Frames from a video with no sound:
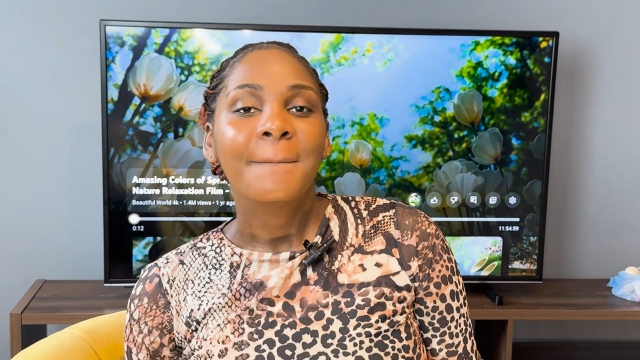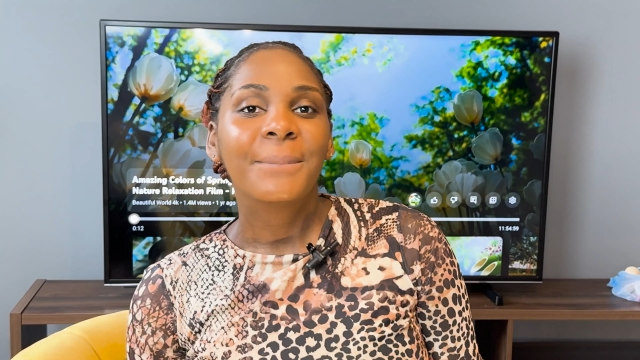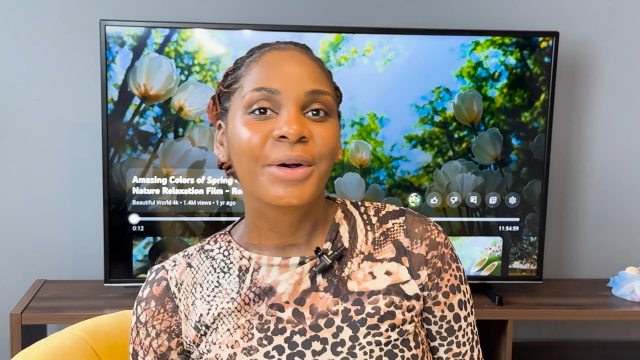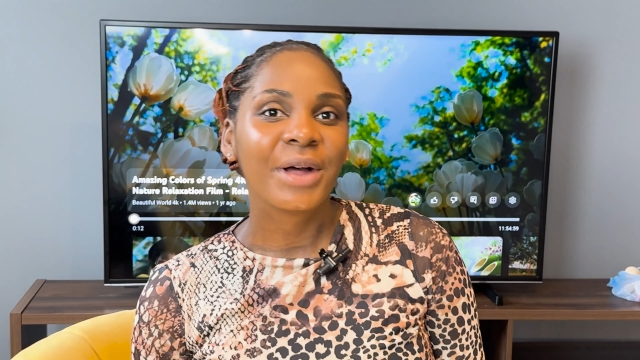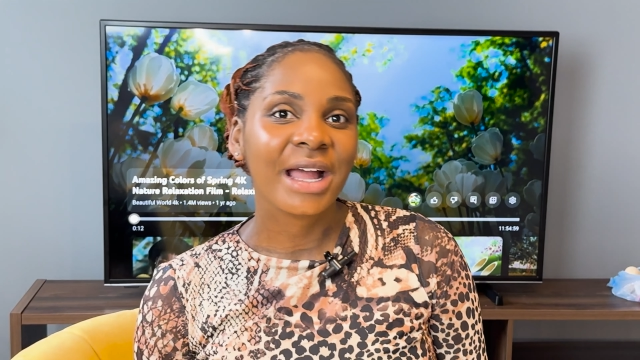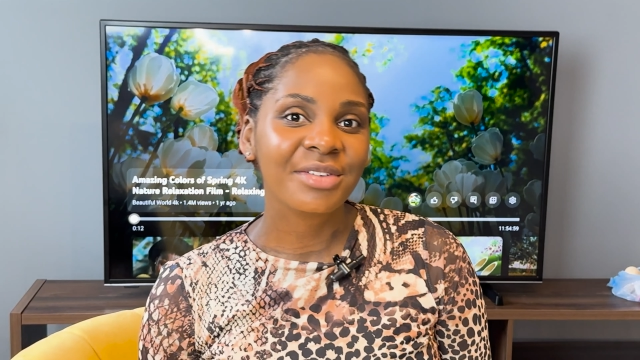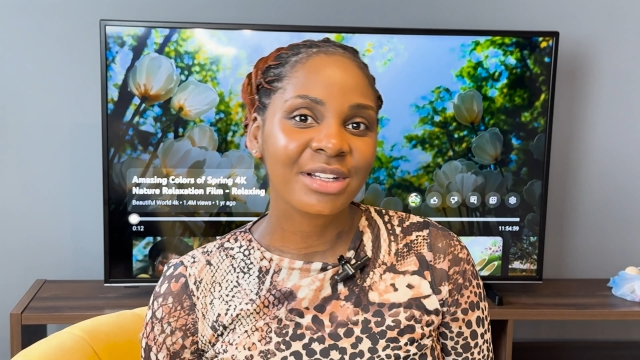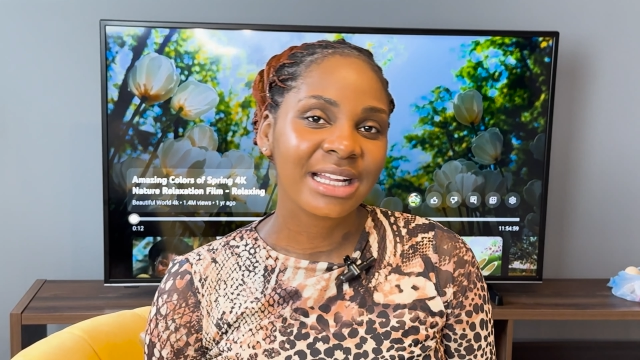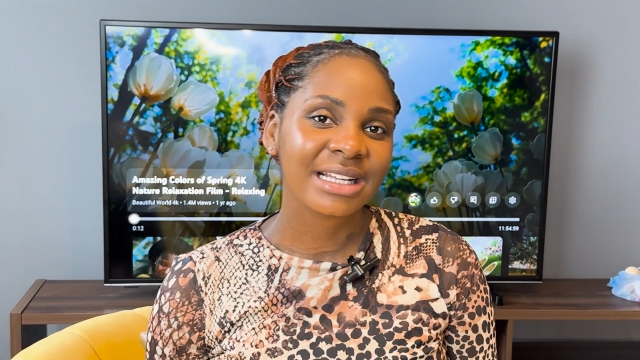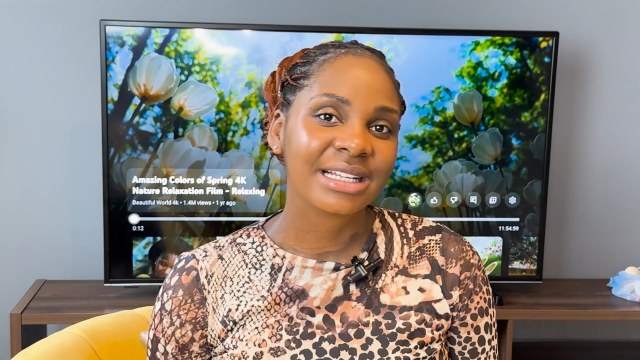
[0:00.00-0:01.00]
But I
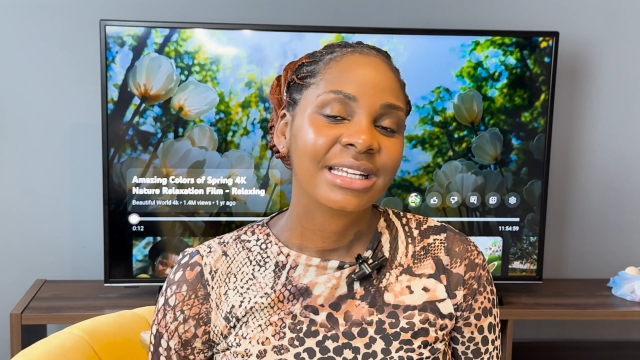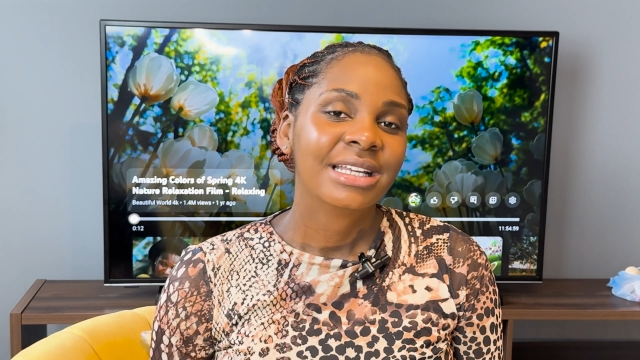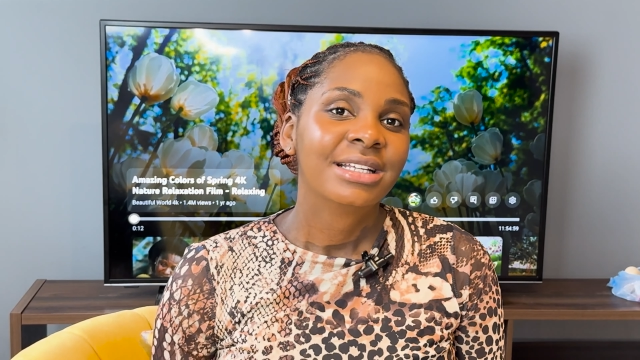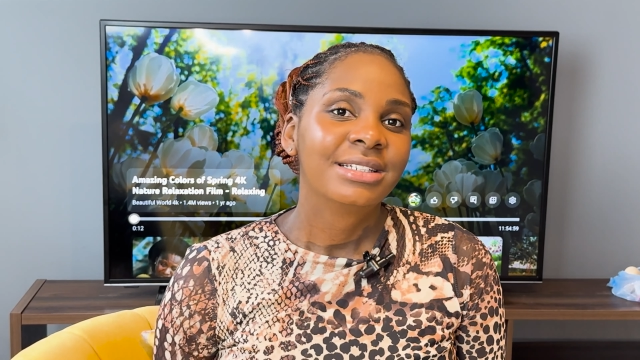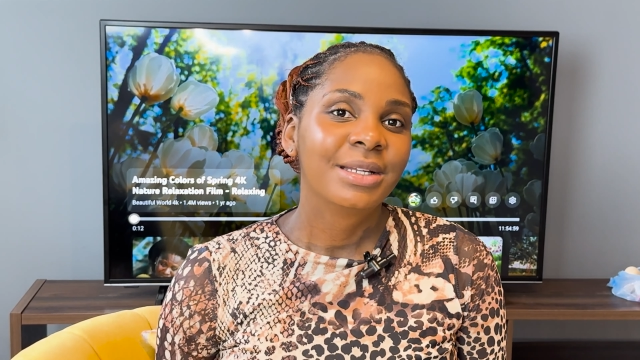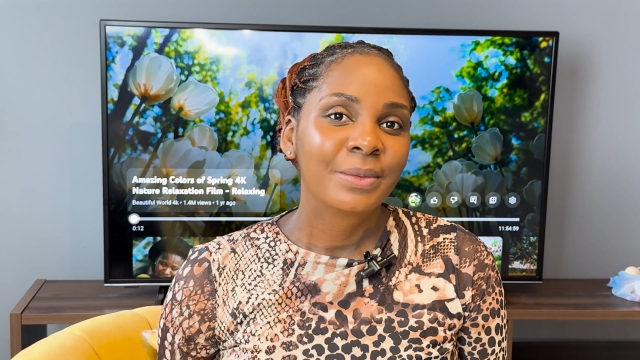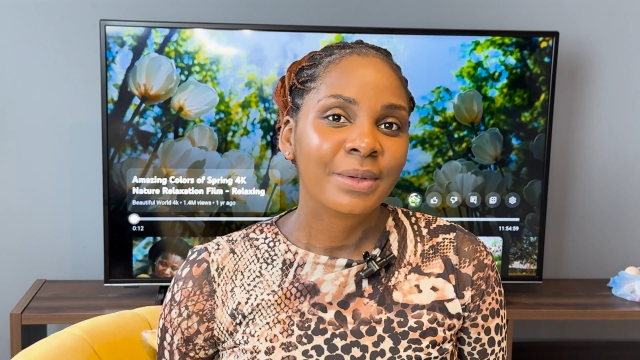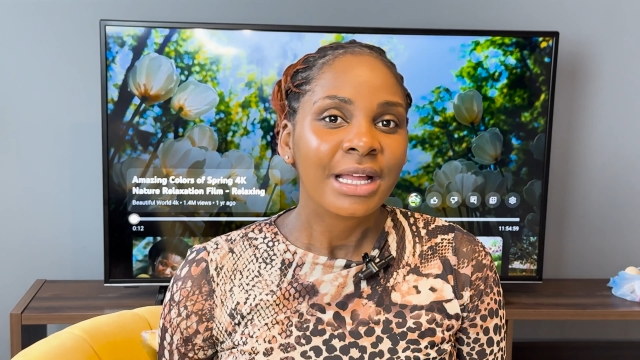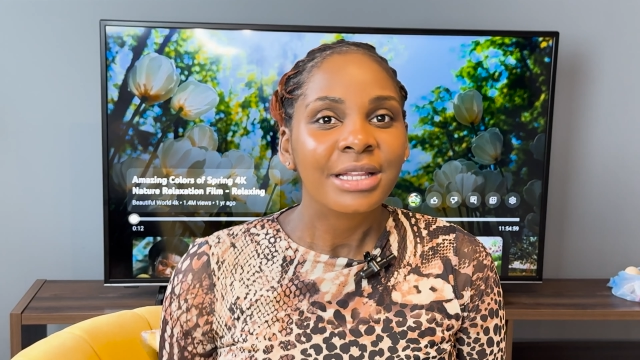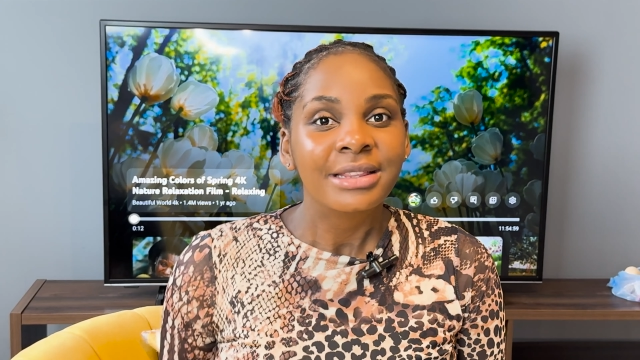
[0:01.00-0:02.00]
feel like they
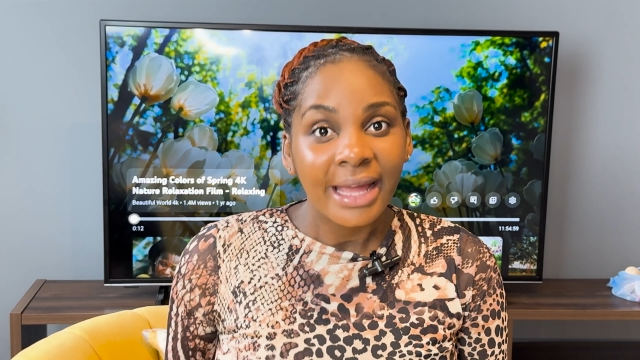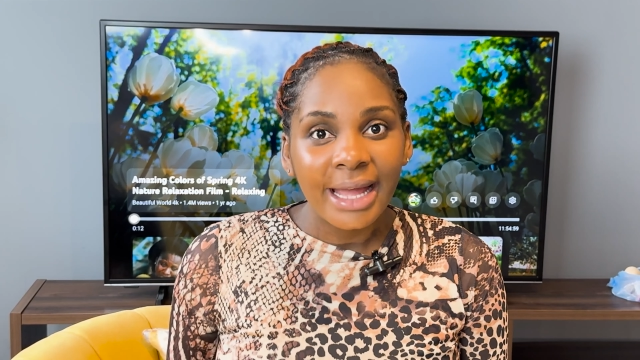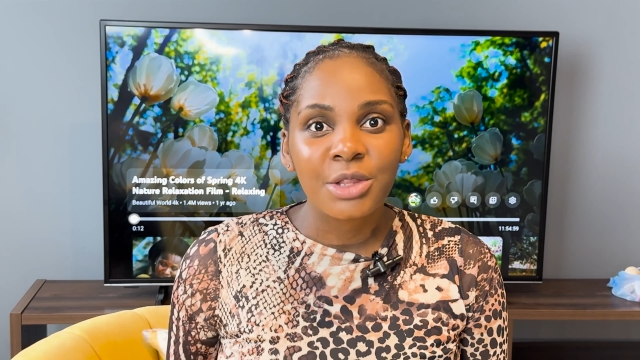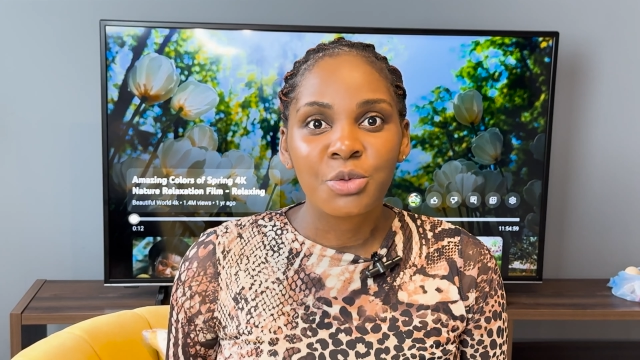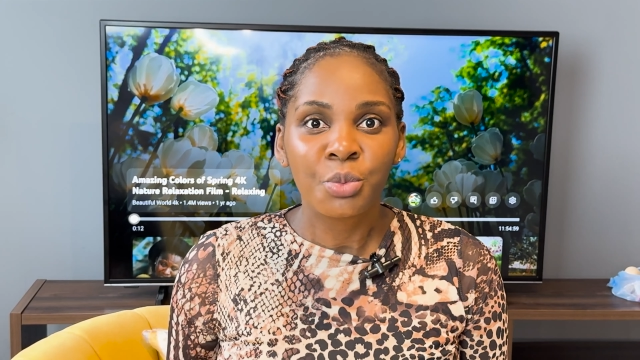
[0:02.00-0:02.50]
were there.